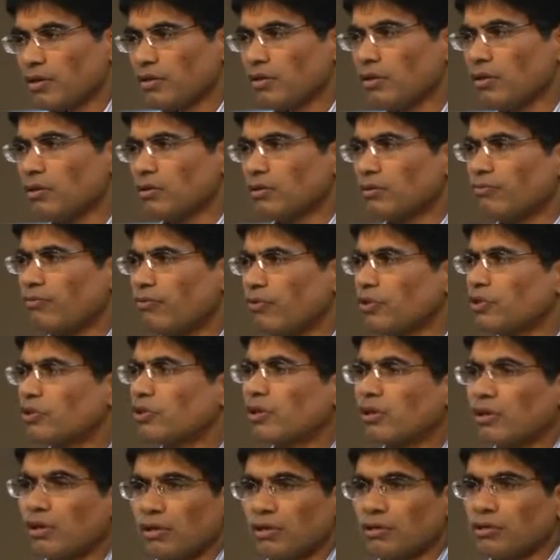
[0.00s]
Not
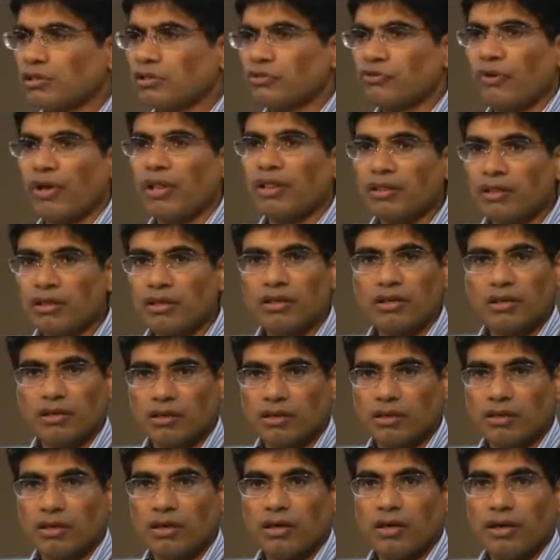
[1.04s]
physical strength,
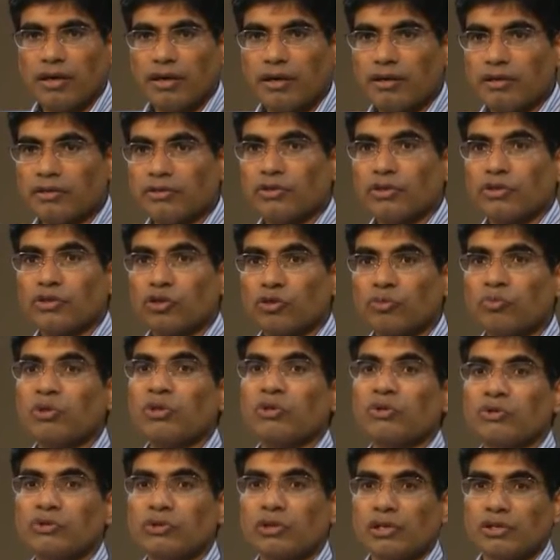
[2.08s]
it is a
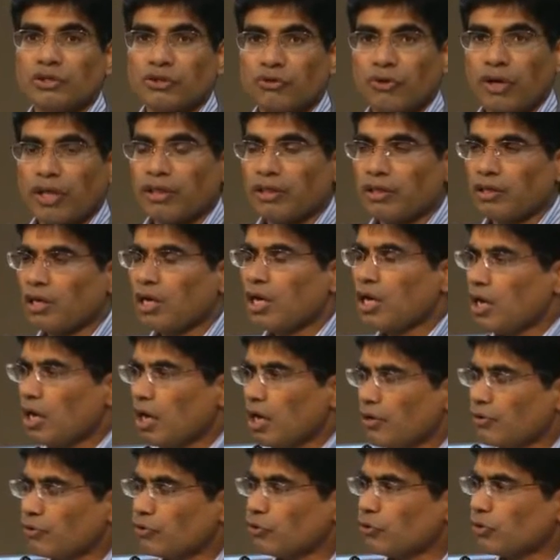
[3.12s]
spiritual strength.
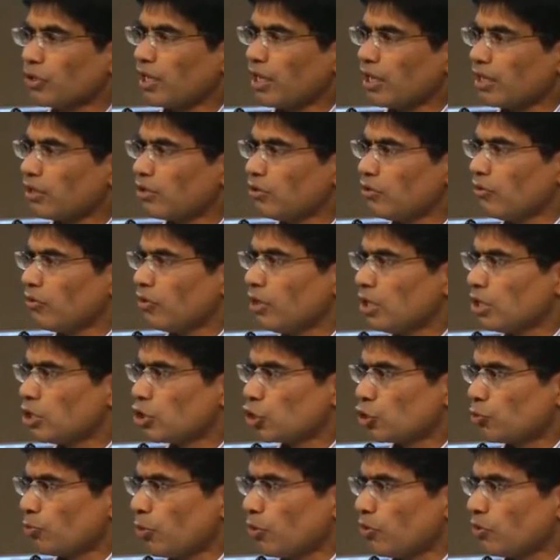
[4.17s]
How do you get the
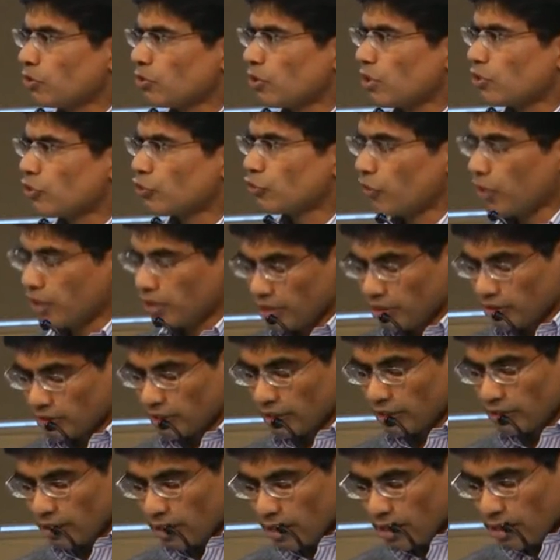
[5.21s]
spiritual strength? He
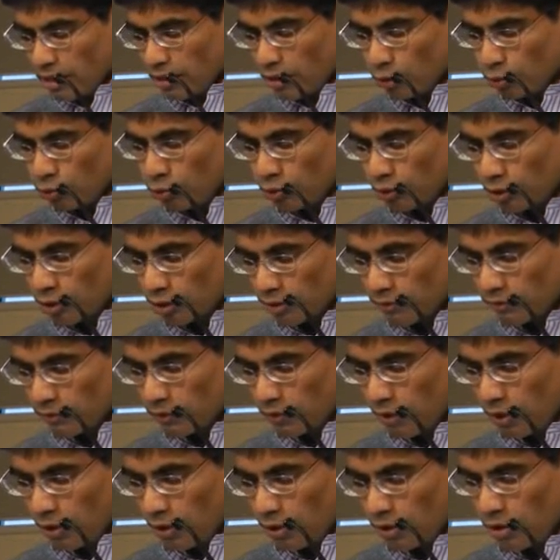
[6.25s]
said, the word of
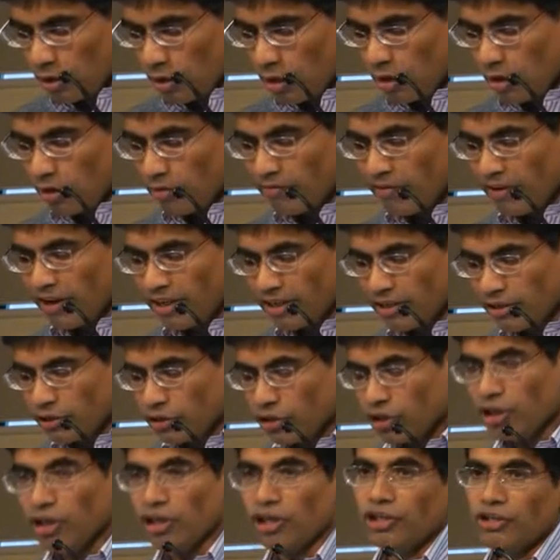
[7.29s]
God
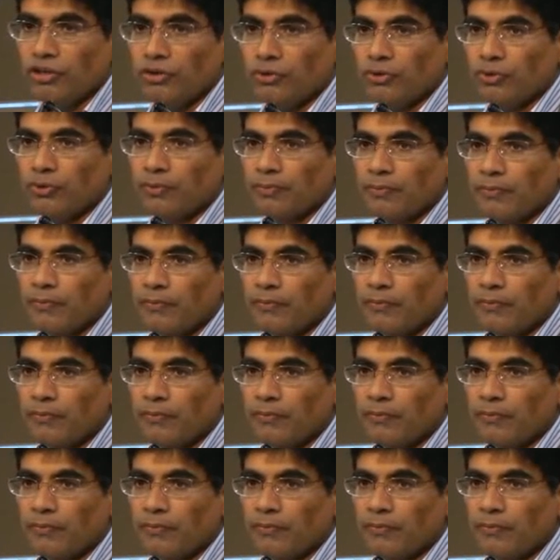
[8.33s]
abides in you.